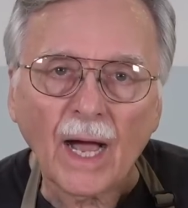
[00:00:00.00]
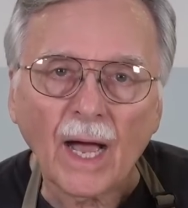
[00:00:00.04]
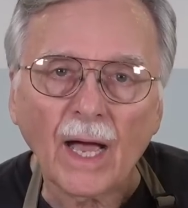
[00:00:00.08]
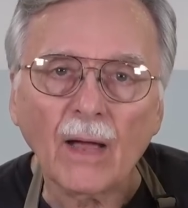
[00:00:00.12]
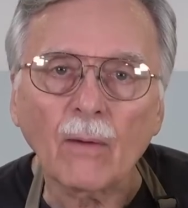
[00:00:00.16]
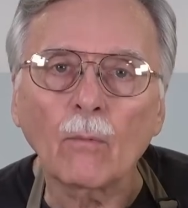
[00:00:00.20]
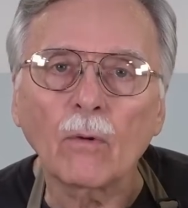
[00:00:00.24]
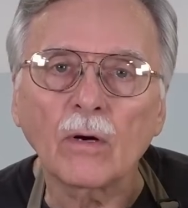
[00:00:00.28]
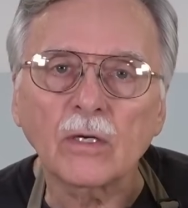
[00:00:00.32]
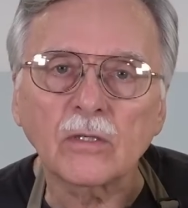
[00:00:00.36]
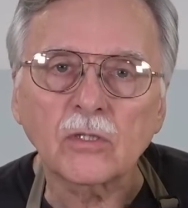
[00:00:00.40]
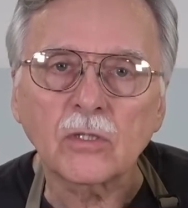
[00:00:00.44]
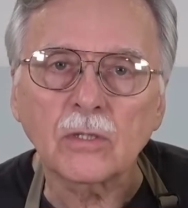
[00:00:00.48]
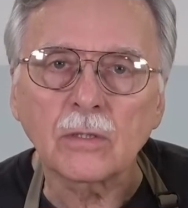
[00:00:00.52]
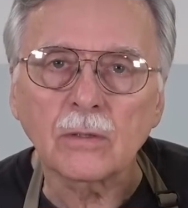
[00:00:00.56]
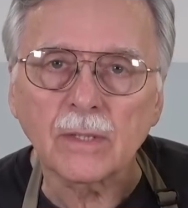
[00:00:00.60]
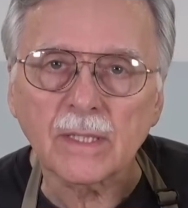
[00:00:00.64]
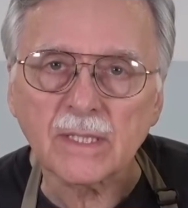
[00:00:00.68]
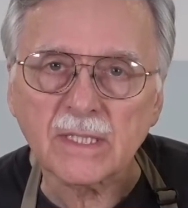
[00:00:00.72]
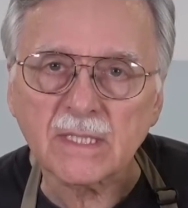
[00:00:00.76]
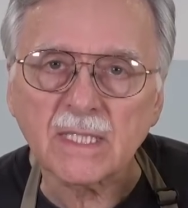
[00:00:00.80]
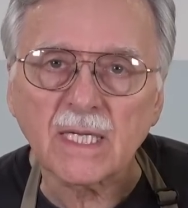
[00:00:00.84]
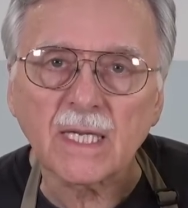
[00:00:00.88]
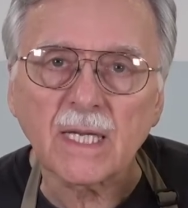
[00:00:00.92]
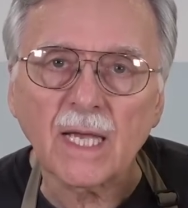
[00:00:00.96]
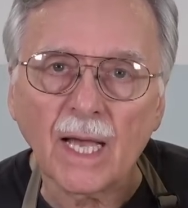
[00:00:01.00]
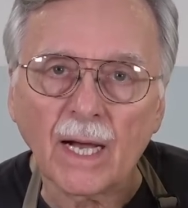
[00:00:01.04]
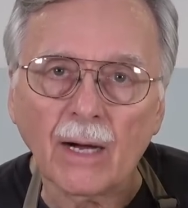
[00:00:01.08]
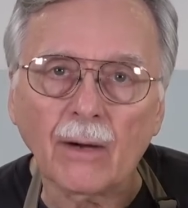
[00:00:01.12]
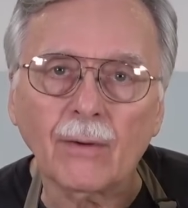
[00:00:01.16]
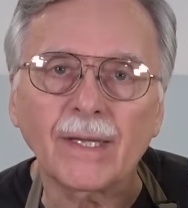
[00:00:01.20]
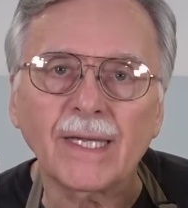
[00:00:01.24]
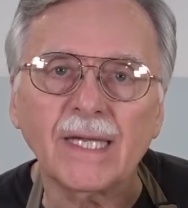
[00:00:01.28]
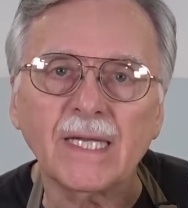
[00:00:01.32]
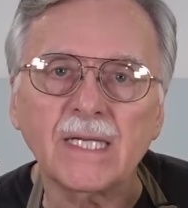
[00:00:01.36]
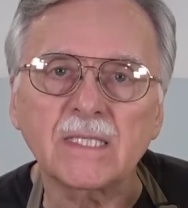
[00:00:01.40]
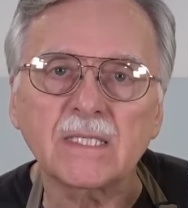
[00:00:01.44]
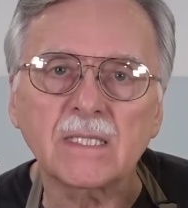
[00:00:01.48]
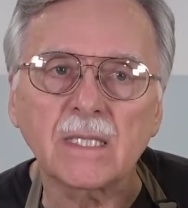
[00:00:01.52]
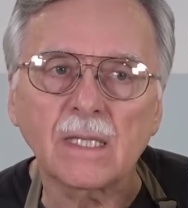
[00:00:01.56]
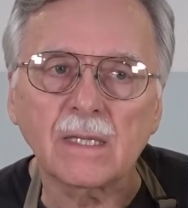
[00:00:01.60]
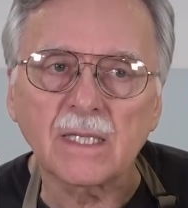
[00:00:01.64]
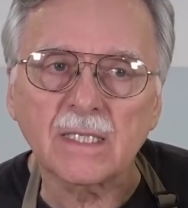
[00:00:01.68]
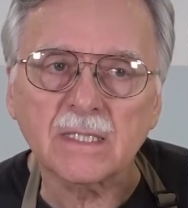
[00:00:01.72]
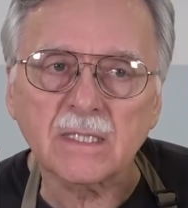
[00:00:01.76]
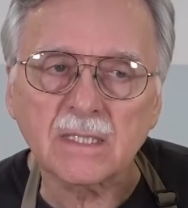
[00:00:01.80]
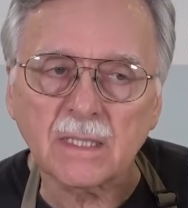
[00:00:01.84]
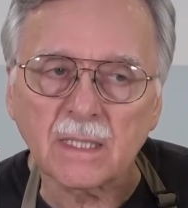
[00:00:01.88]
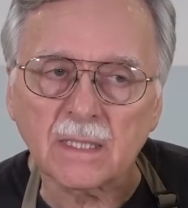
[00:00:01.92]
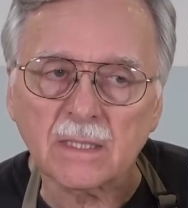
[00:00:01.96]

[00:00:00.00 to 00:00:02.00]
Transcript: I want you to see how easy this